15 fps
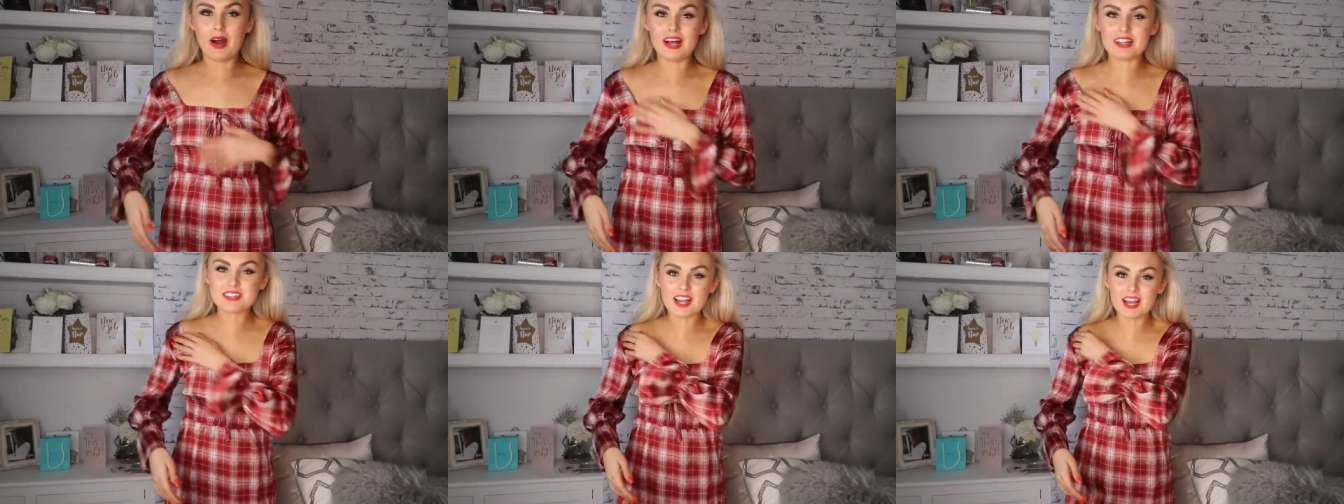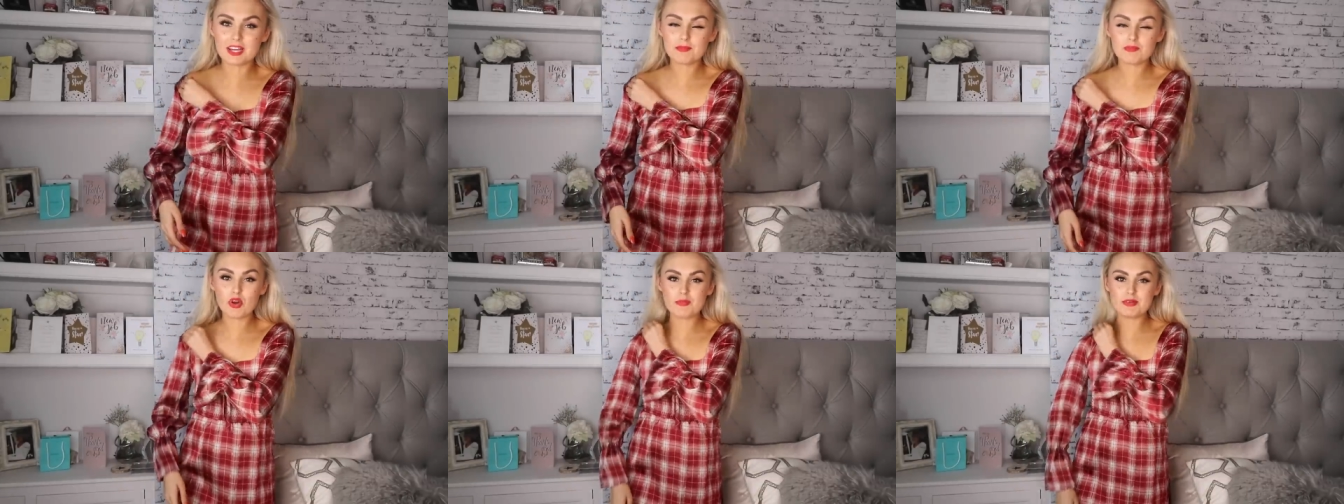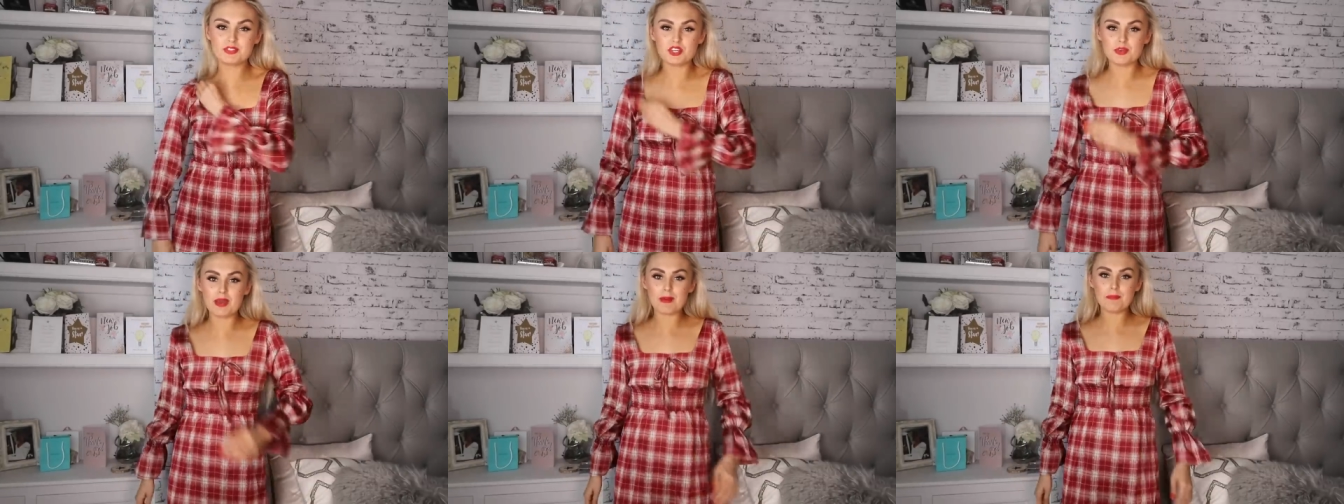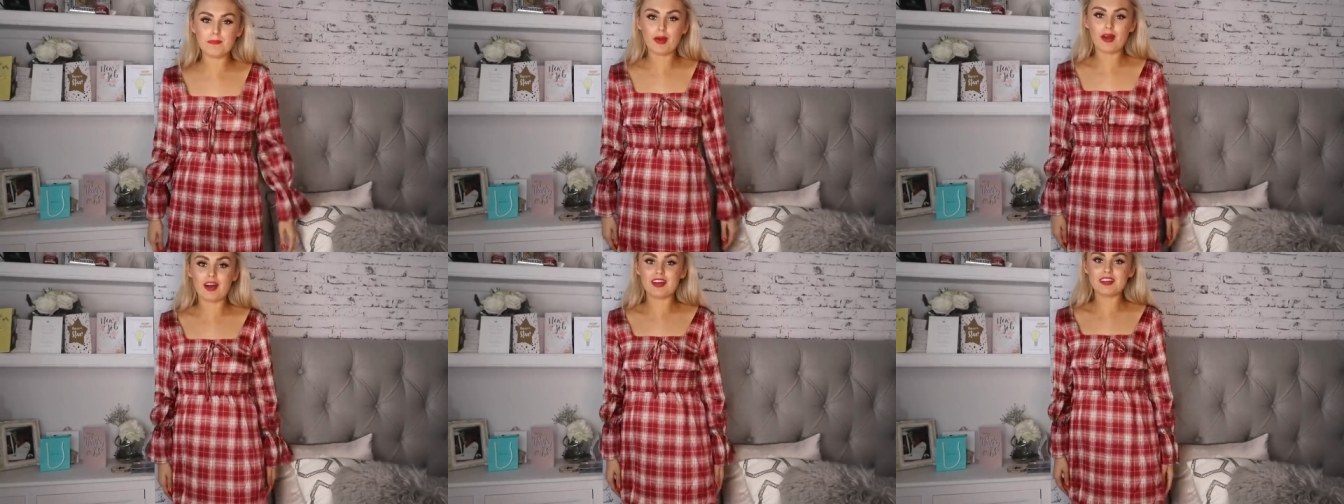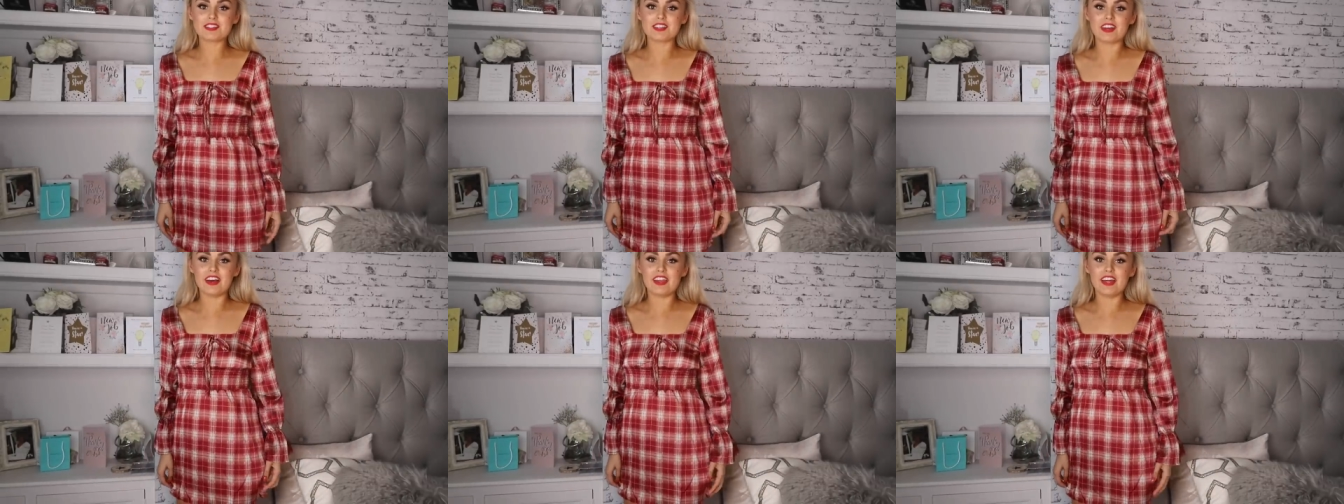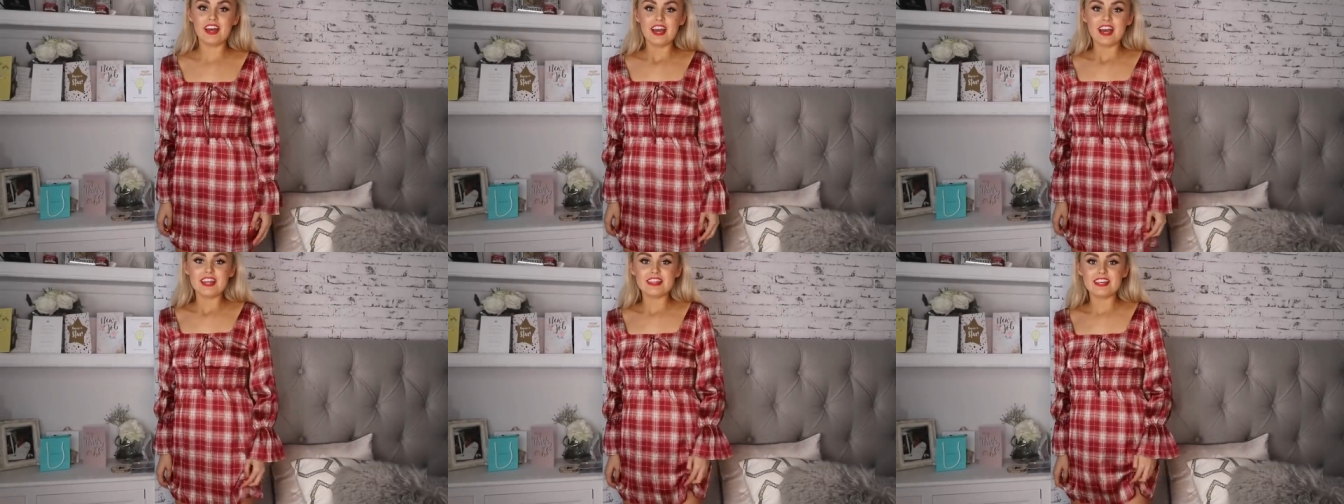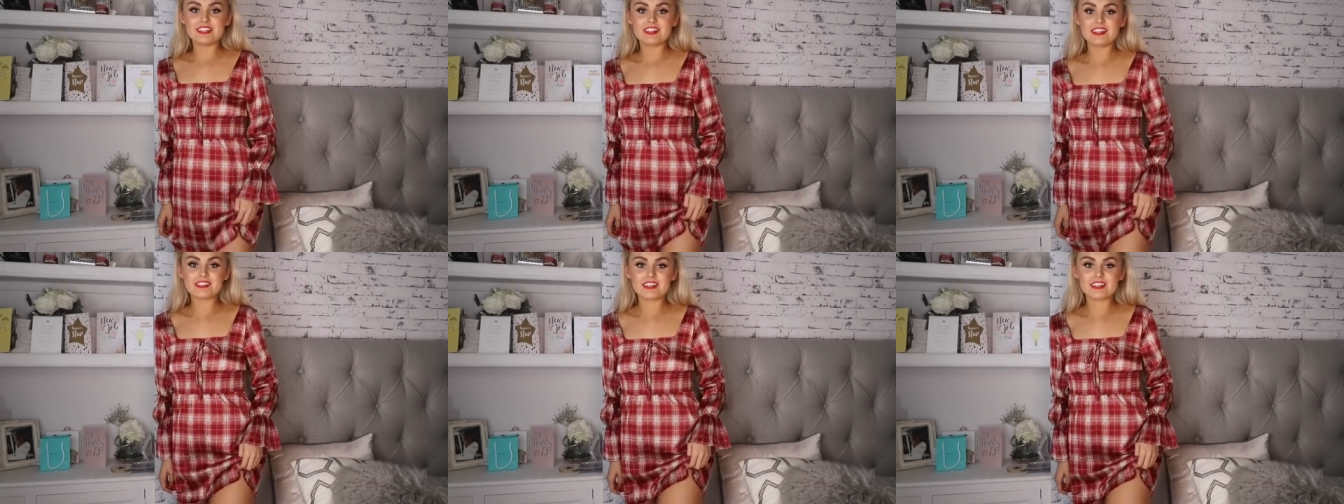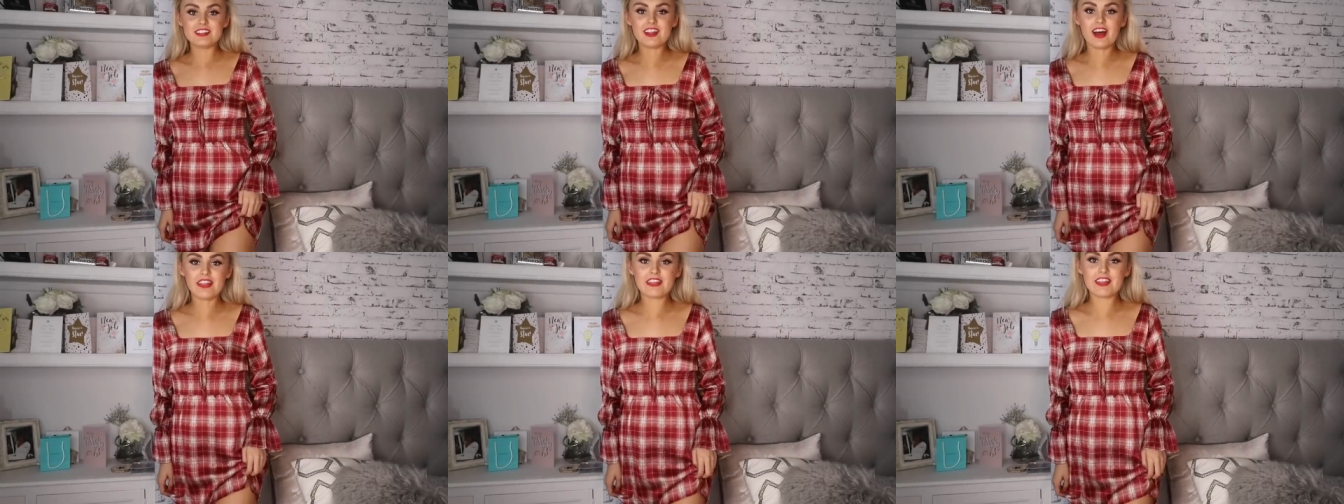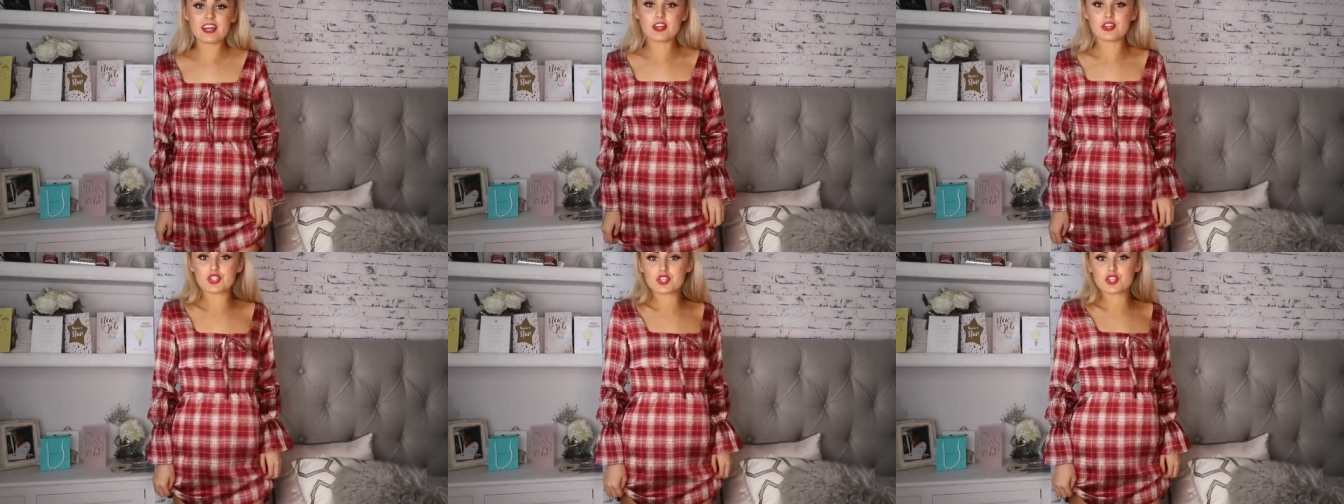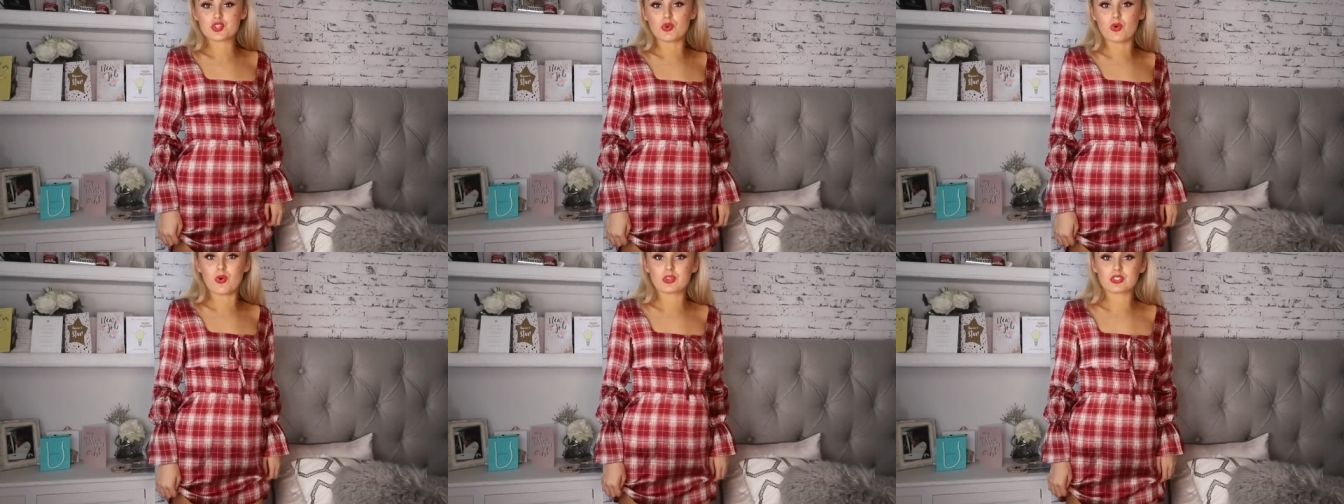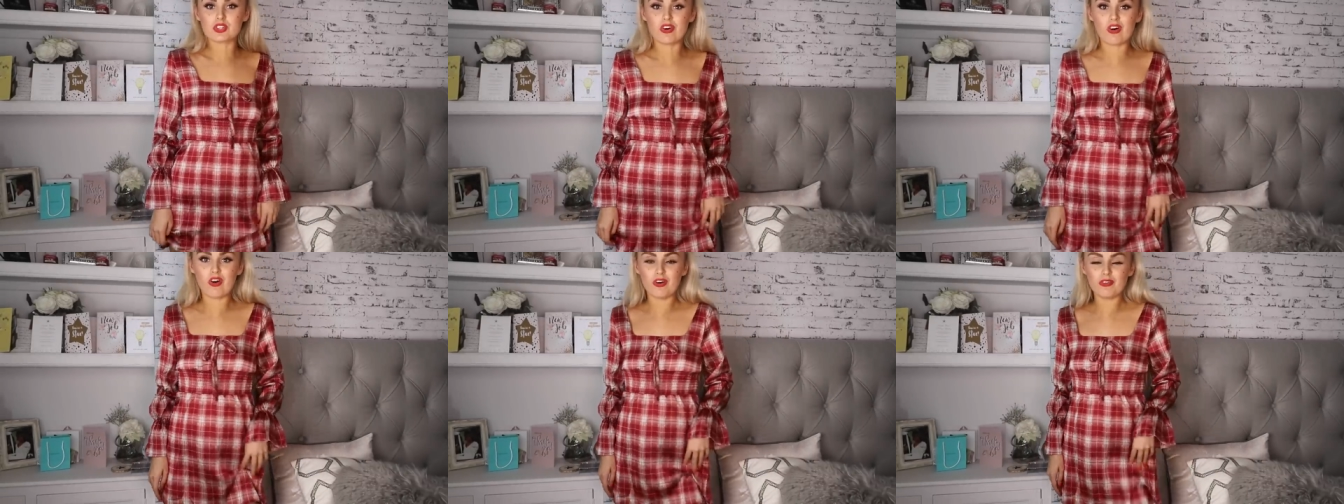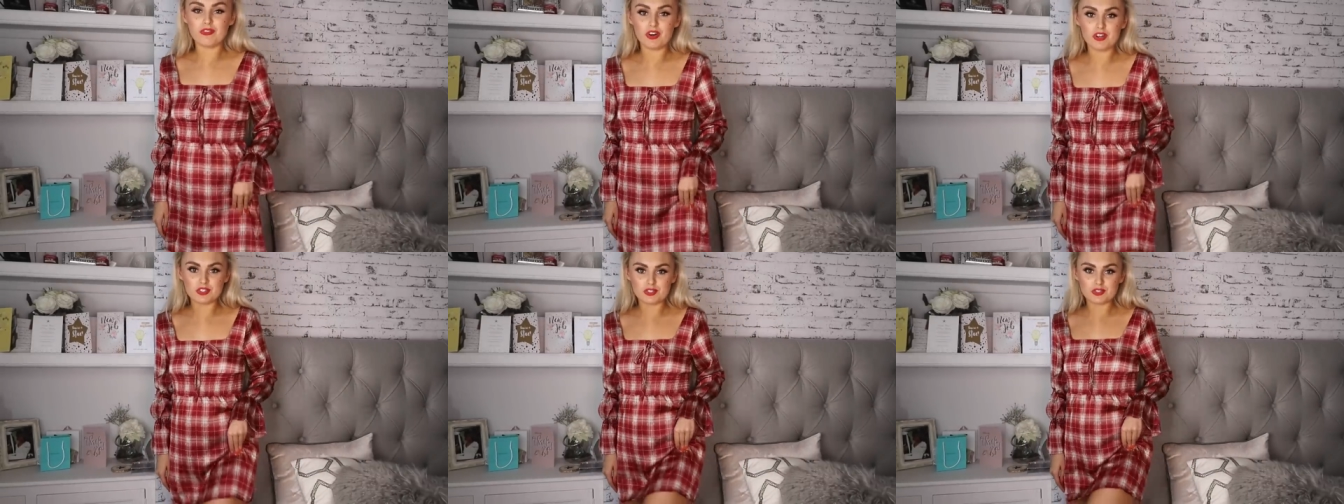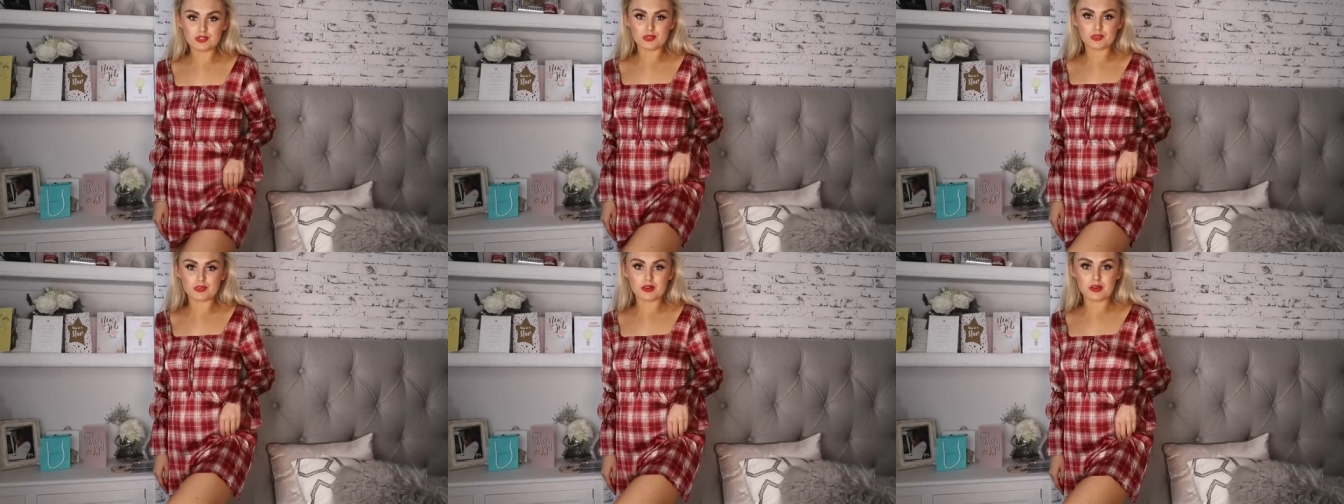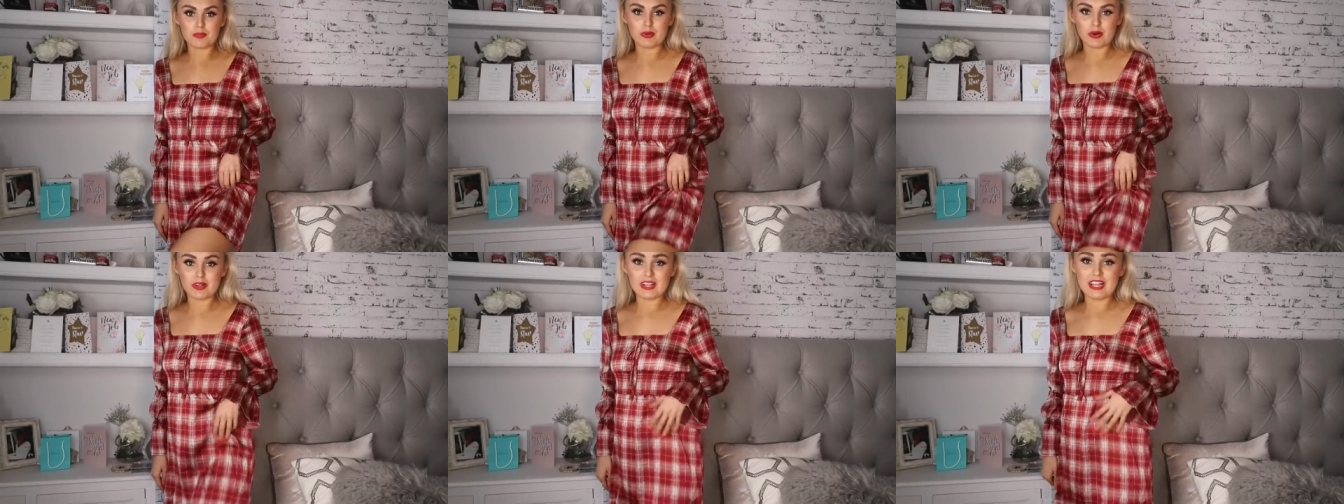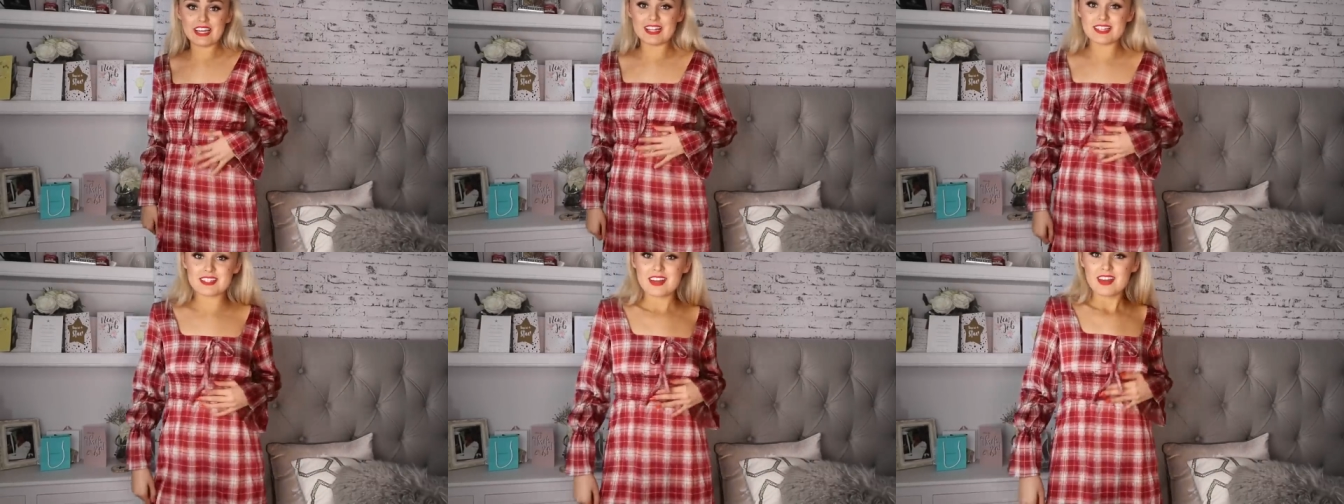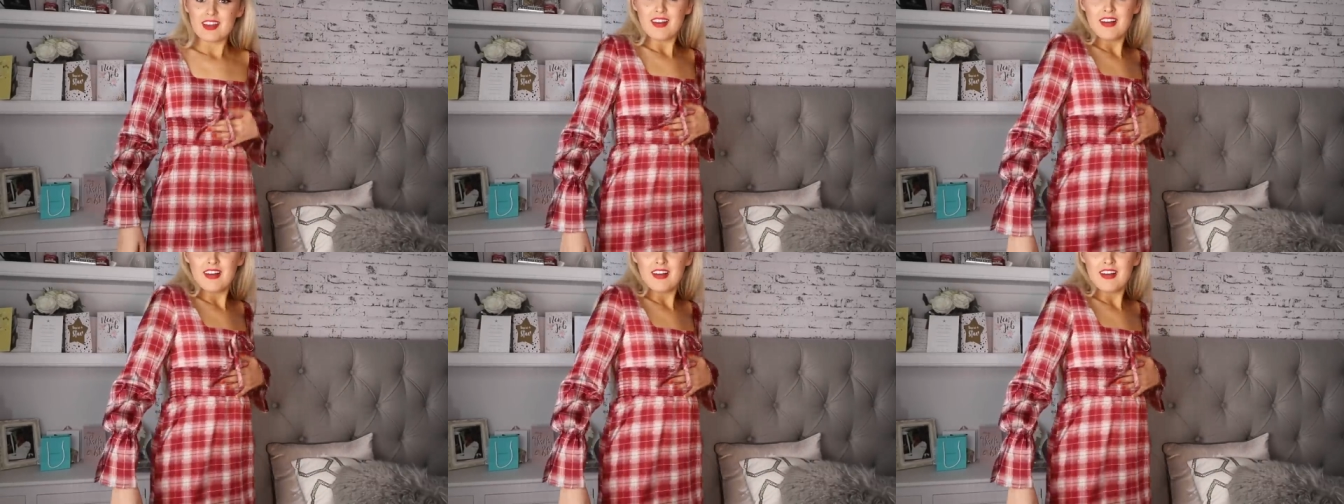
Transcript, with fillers: but I can promise you in person, this is nothing short of adorable. It's